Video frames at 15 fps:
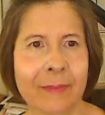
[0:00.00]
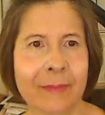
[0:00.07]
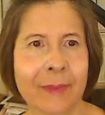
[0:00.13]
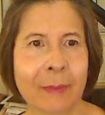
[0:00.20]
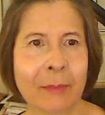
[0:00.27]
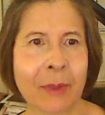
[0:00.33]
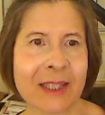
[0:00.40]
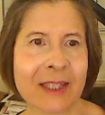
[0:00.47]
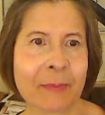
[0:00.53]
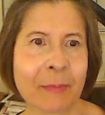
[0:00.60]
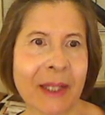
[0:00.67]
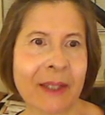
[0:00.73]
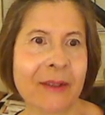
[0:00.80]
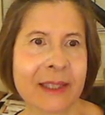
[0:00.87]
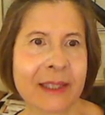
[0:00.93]
And then Brent
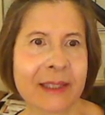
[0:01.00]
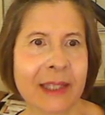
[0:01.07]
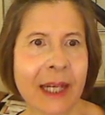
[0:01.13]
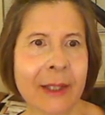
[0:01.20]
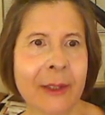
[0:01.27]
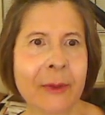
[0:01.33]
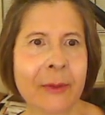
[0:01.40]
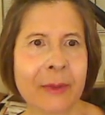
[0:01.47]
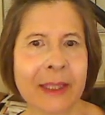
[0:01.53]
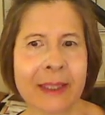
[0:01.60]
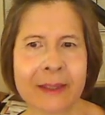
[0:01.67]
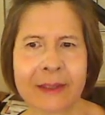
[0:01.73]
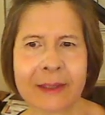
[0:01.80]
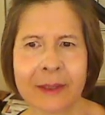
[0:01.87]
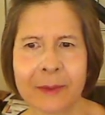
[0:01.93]
Spiner says, I
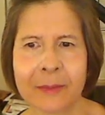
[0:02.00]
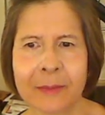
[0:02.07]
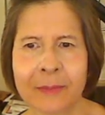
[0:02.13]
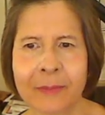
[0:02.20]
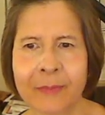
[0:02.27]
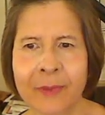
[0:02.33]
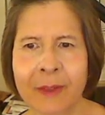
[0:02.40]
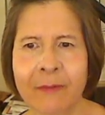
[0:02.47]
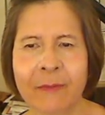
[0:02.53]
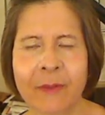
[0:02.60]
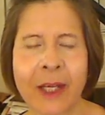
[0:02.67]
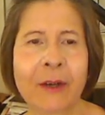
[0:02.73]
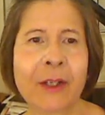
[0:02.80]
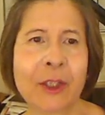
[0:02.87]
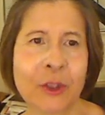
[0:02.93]
agree. So,
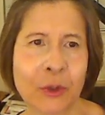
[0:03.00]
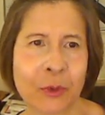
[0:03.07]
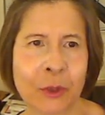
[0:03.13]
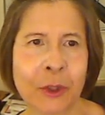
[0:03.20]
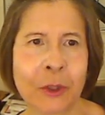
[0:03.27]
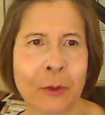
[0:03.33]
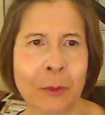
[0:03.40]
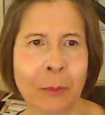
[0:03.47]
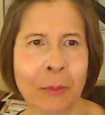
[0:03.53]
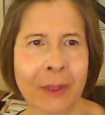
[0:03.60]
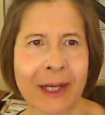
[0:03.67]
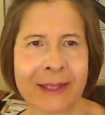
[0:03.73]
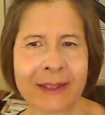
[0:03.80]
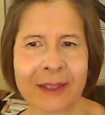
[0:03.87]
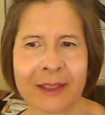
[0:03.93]
very true,
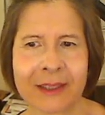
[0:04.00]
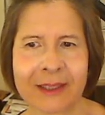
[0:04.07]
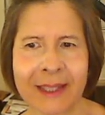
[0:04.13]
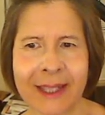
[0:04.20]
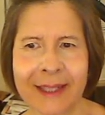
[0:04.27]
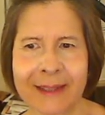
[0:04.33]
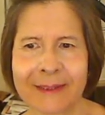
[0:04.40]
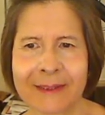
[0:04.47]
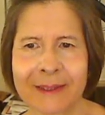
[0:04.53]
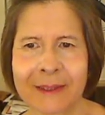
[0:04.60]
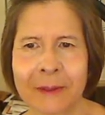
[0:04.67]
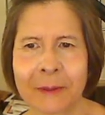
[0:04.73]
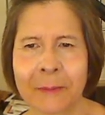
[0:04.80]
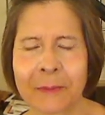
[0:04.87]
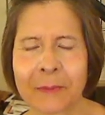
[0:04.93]
Brent says.